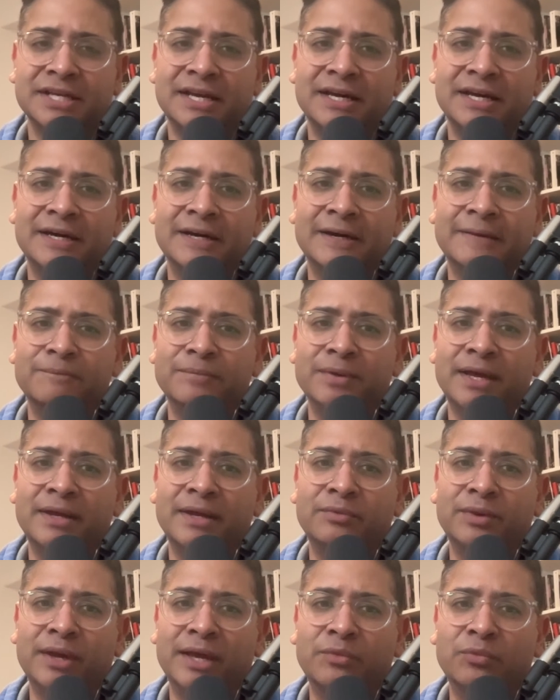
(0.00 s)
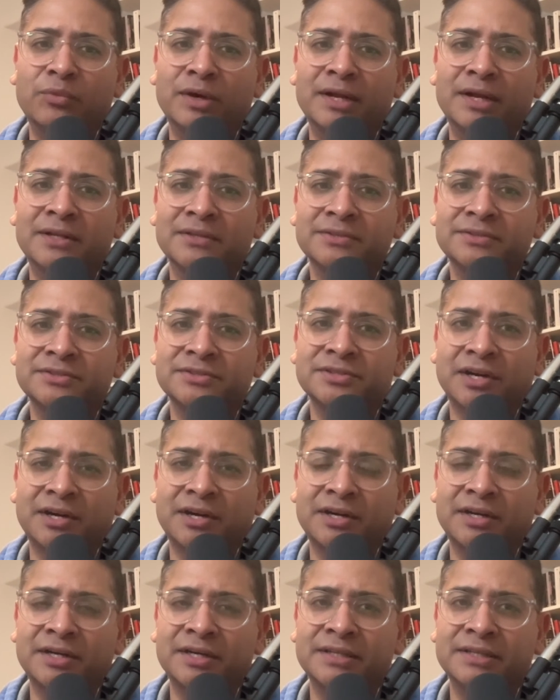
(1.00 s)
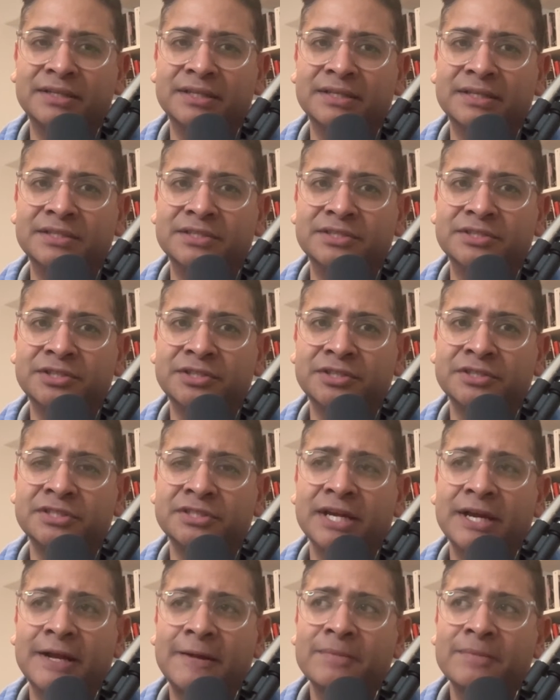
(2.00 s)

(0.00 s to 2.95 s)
and what elders are in the church,